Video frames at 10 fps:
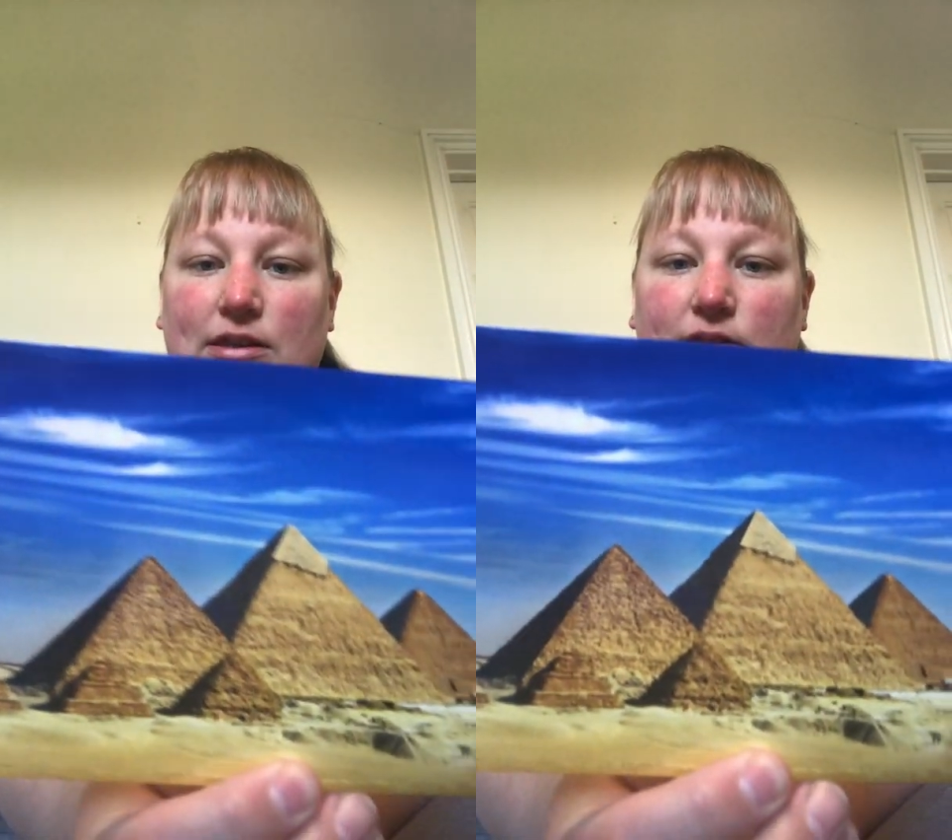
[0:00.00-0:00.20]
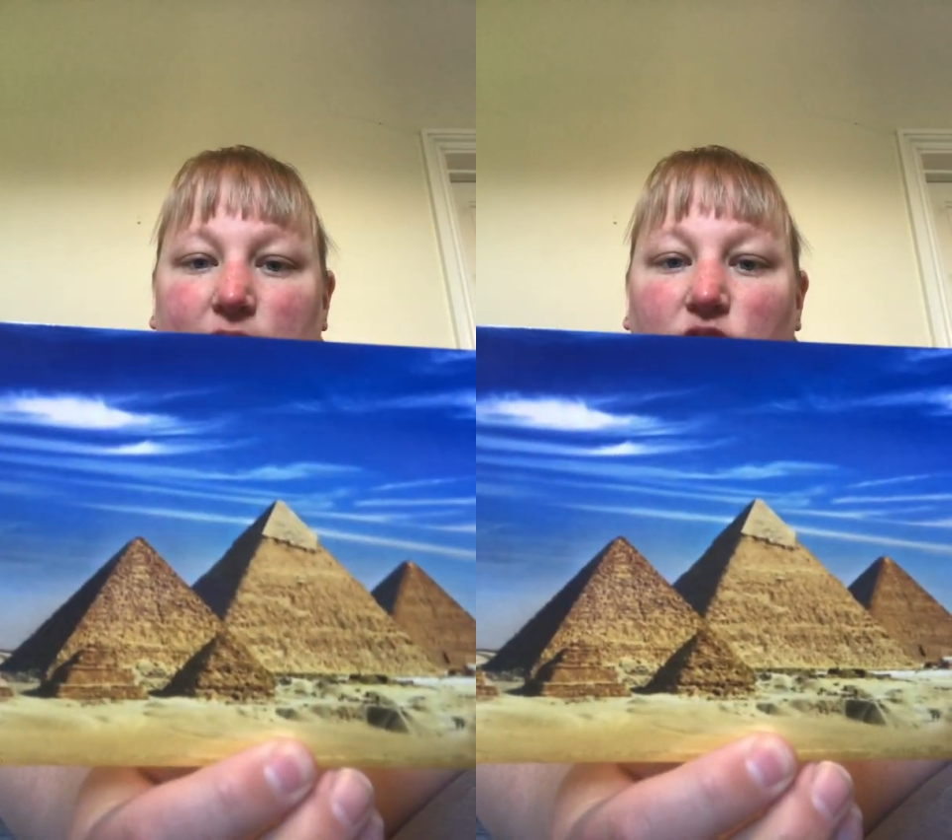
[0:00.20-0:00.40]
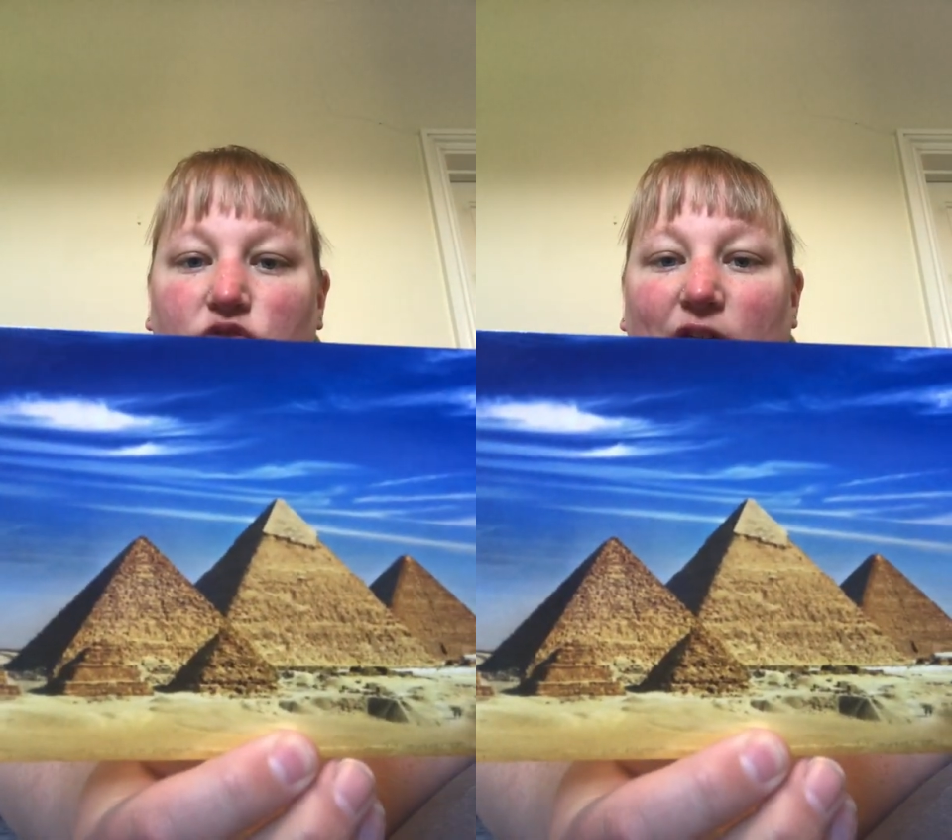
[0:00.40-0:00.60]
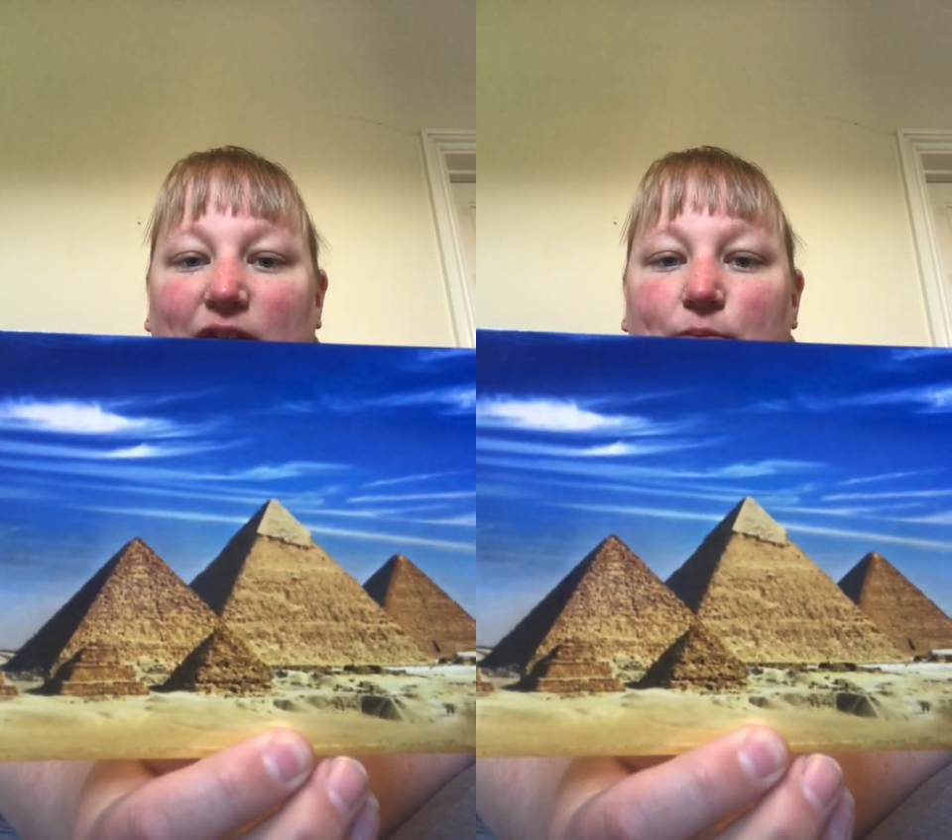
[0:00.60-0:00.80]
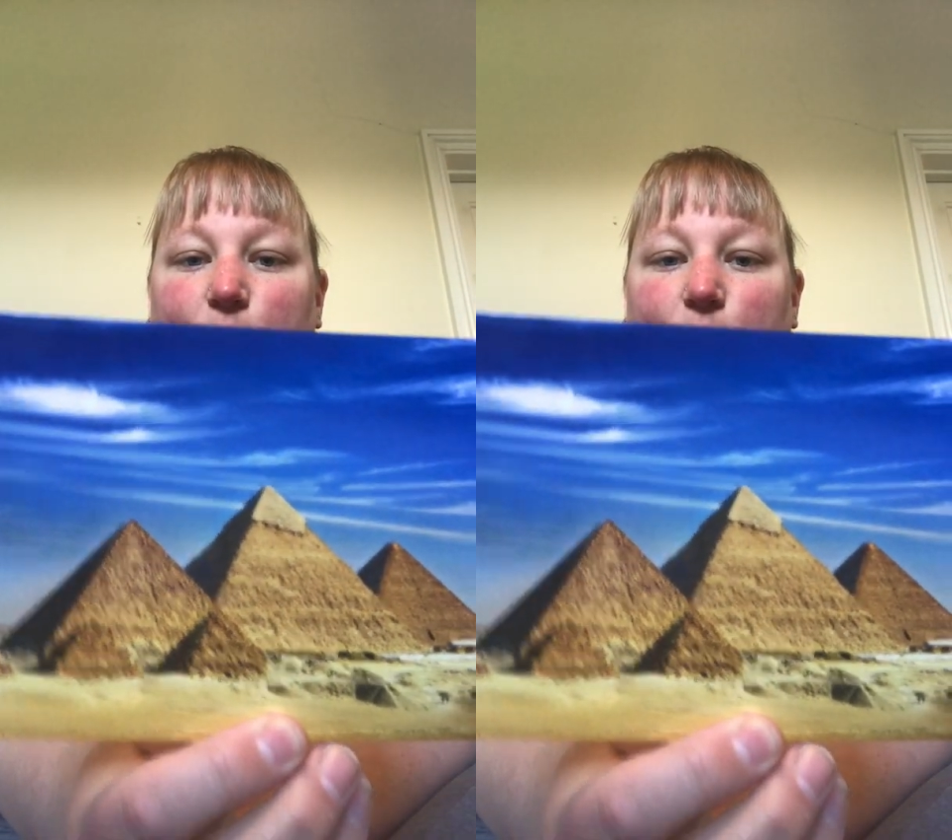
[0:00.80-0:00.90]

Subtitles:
is the Great